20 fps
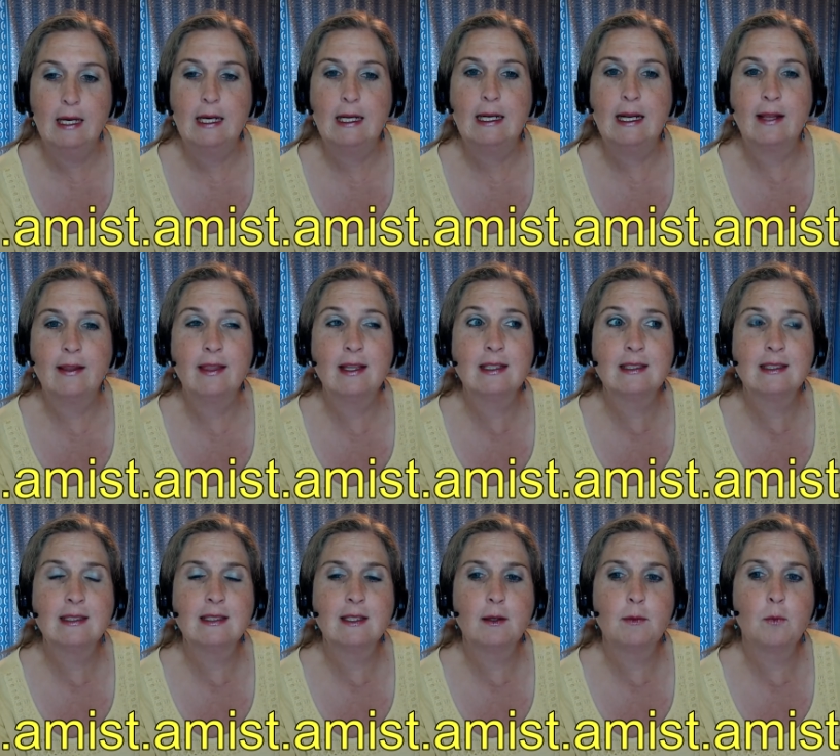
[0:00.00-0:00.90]
Now, this
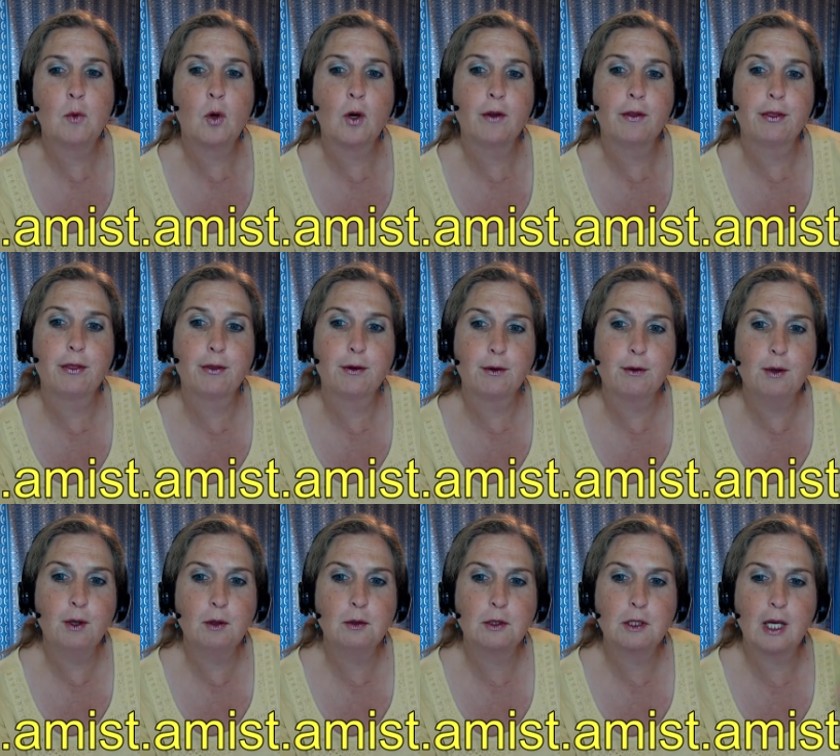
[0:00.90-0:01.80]
is a more
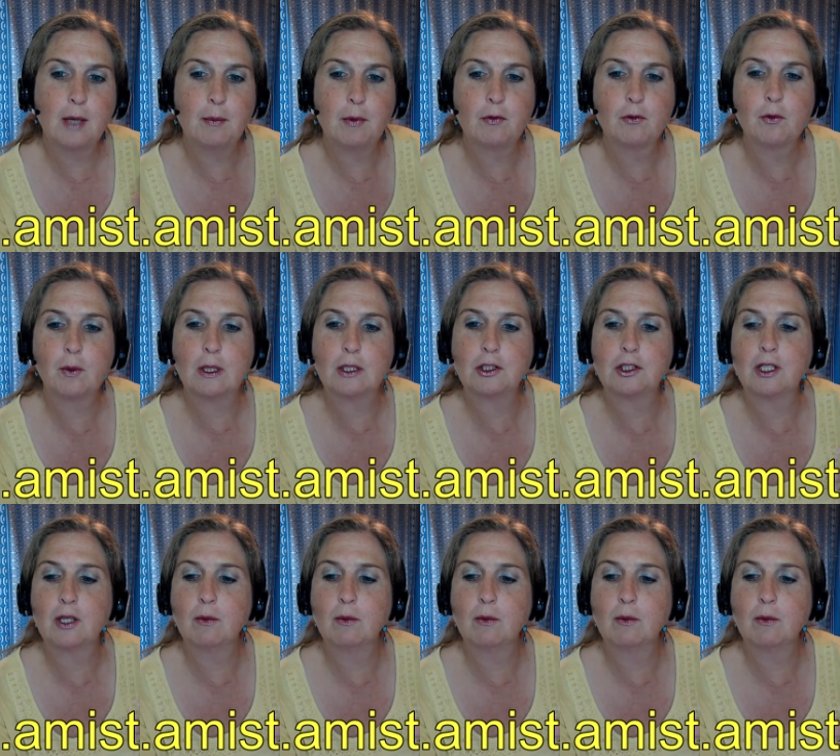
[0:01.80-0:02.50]
thorough type of questioning.